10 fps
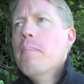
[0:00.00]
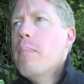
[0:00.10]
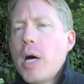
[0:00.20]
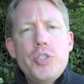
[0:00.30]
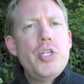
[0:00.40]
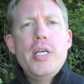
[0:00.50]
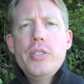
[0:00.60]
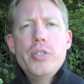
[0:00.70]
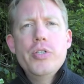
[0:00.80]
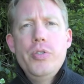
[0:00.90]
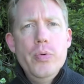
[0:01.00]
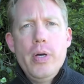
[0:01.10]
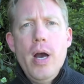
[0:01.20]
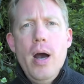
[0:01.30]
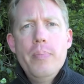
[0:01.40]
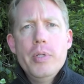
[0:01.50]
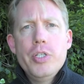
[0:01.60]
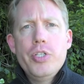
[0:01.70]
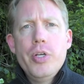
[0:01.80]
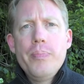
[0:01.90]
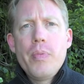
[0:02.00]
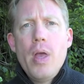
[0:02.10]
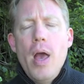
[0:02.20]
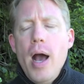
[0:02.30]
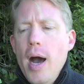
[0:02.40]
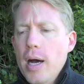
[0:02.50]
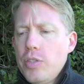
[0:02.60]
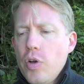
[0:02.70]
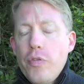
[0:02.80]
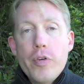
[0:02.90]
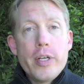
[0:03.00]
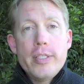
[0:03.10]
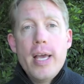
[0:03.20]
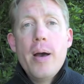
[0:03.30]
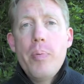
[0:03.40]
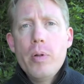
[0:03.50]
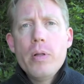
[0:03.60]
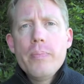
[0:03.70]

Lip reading: much easier to accomplish. So for example,